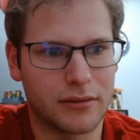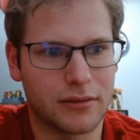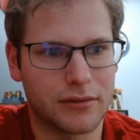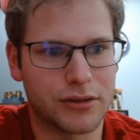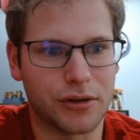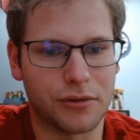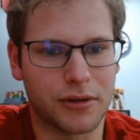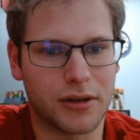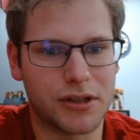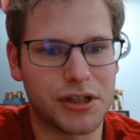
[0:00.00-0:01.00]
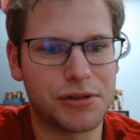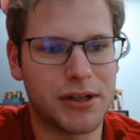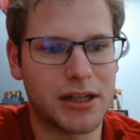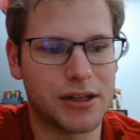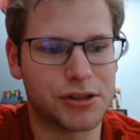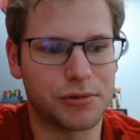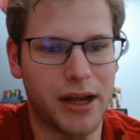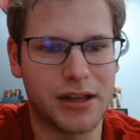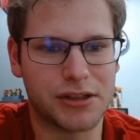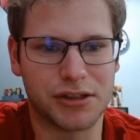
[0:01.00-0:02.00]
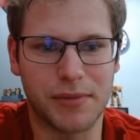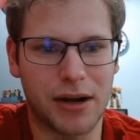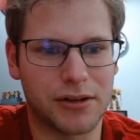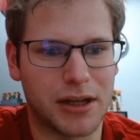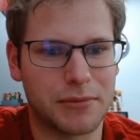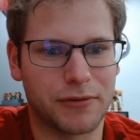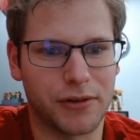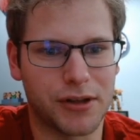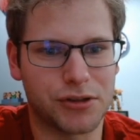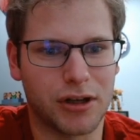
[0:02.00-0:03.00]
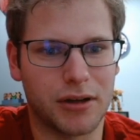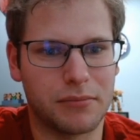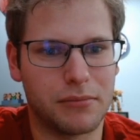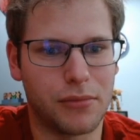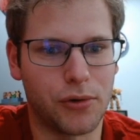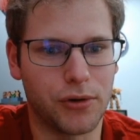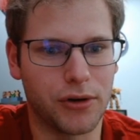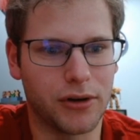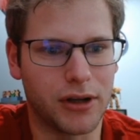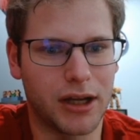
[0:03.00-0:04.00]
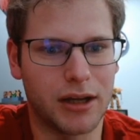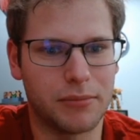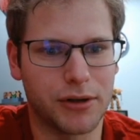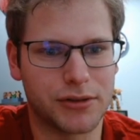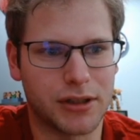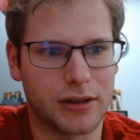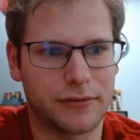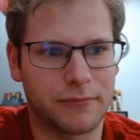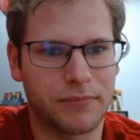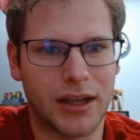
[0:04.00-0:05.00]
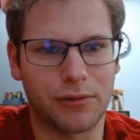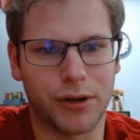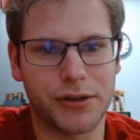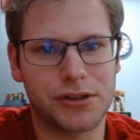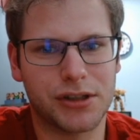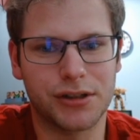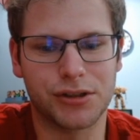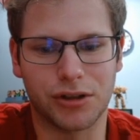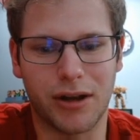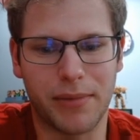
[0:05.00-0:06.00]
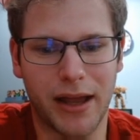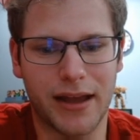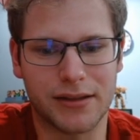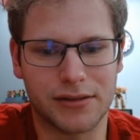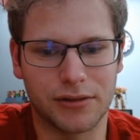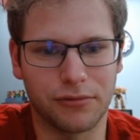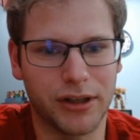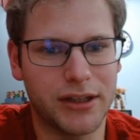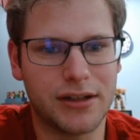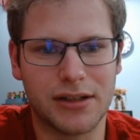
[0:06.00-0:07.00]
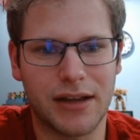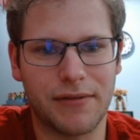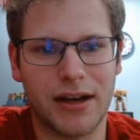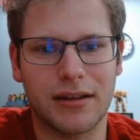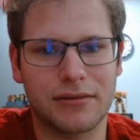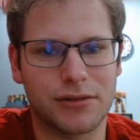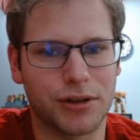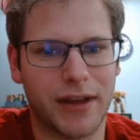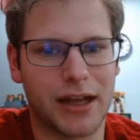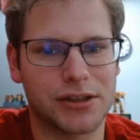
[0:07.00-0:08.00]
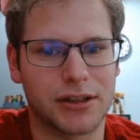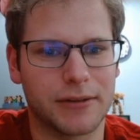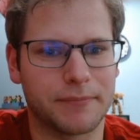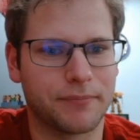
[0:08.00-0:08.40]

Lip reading: So continuing to inch away, it's just a matter of time before they draw more burn stuff. And Royal's just going to draw pass, so really doesn't have any sort of action here.